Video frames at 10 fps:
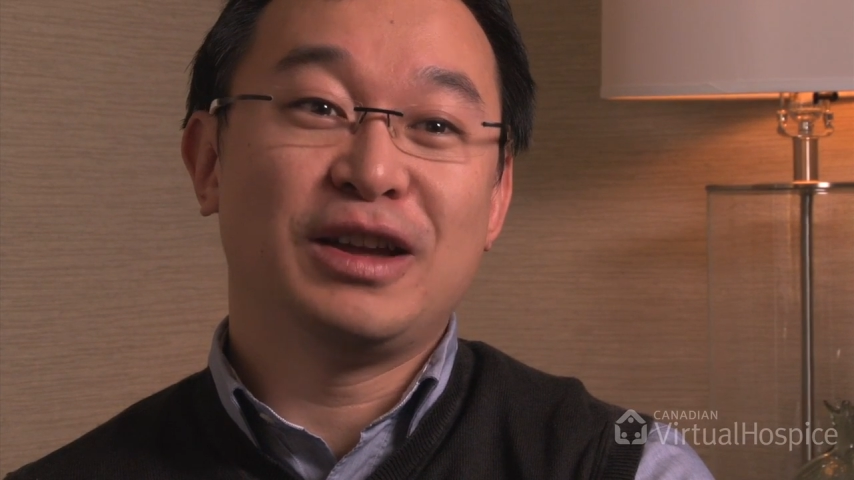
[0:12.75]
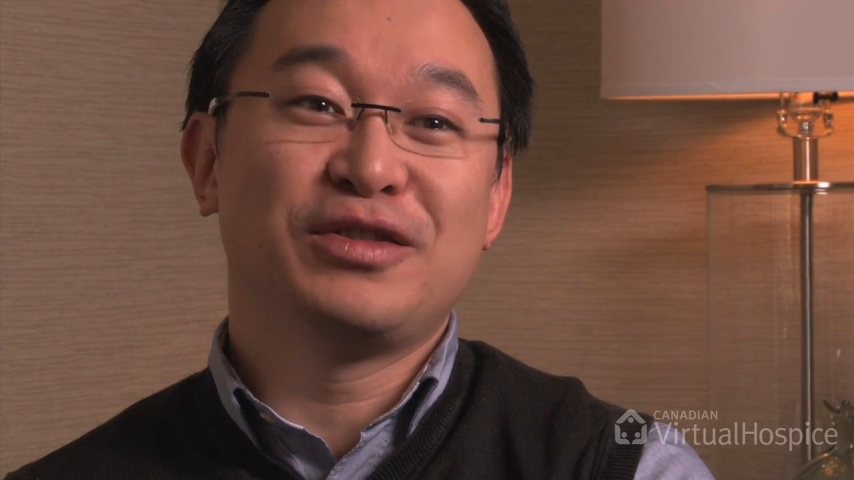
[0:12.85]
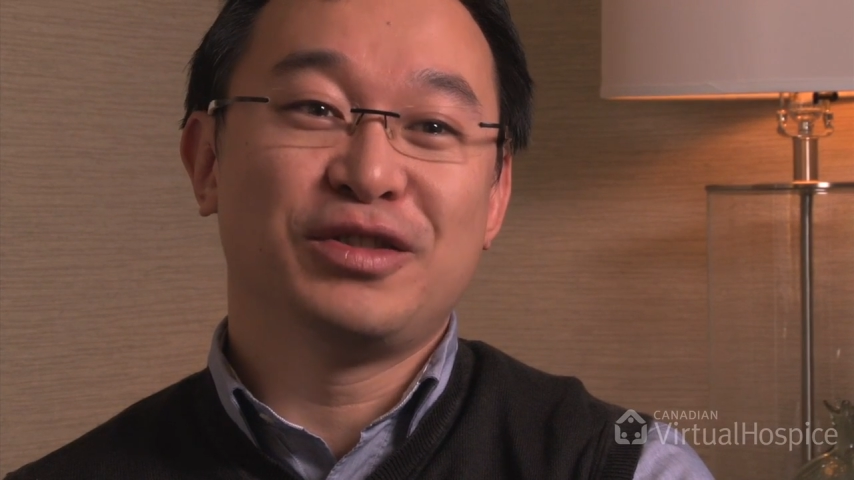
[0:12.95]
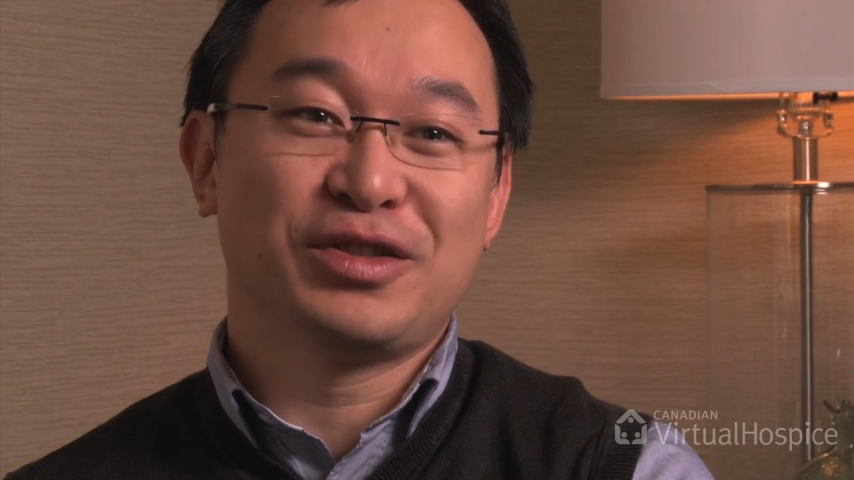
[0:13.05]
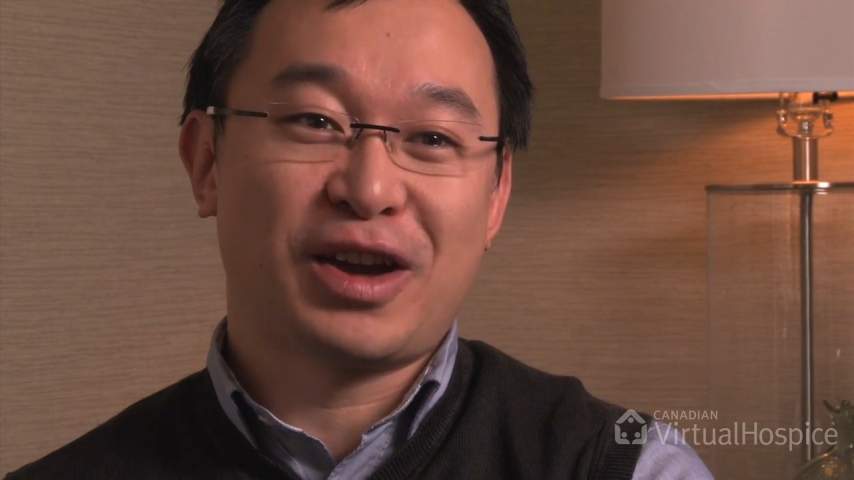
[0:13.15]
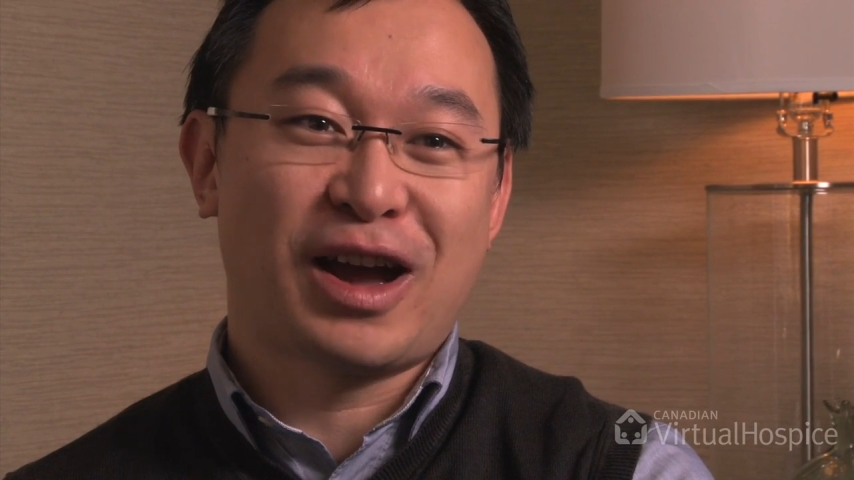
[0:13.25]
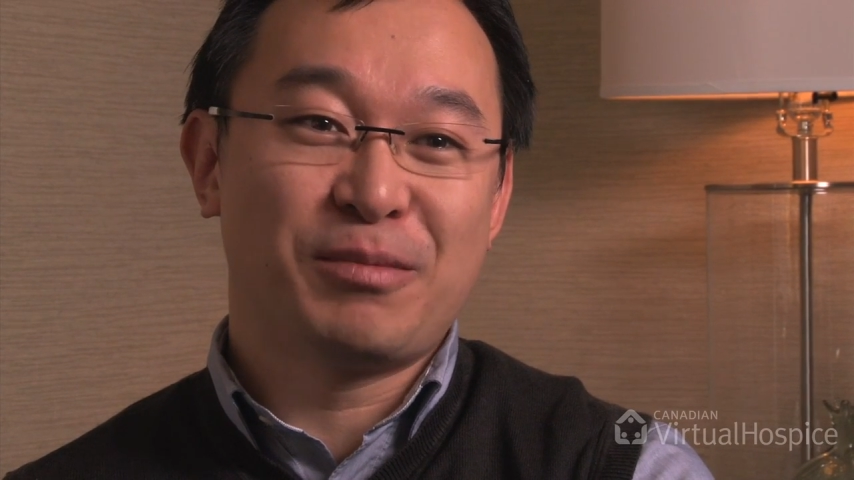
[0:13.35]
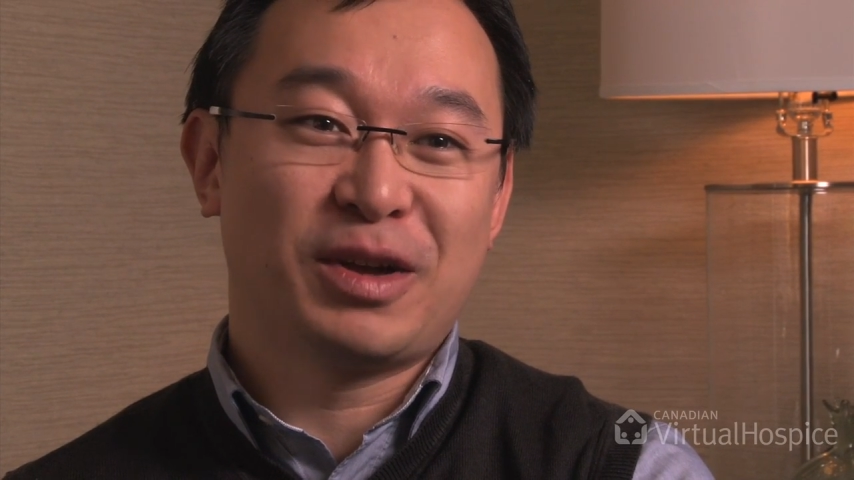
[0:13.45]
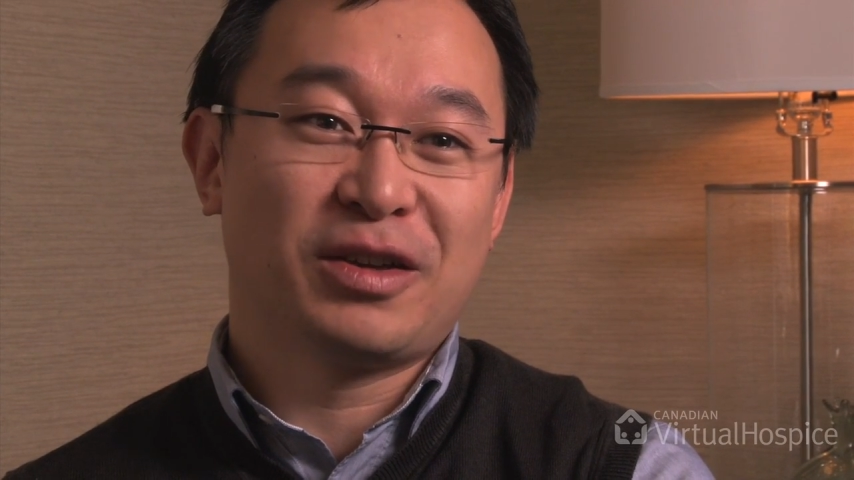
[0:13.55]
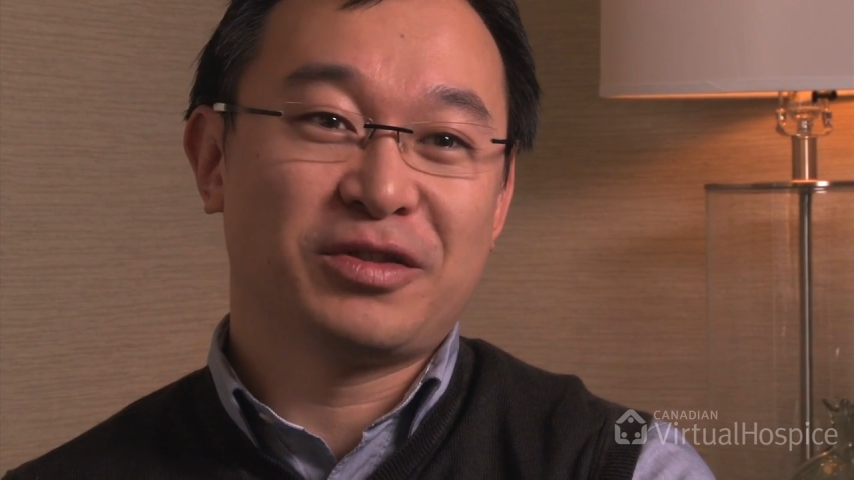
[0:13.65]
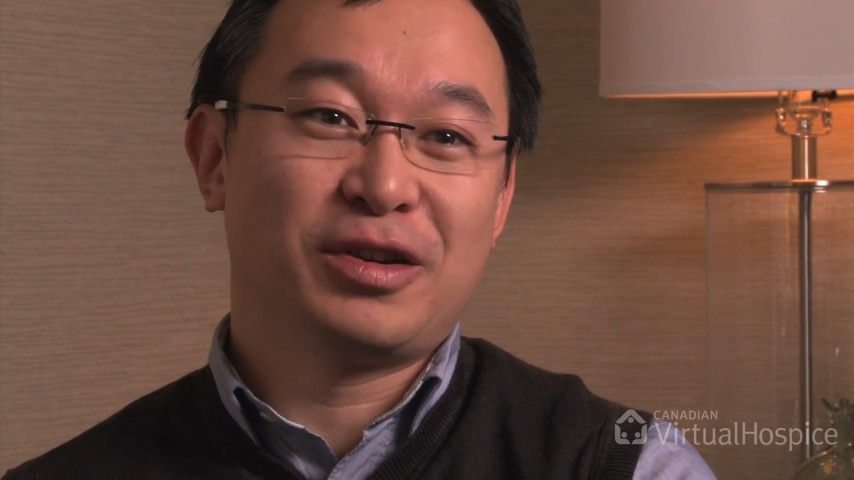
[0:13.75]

easier time because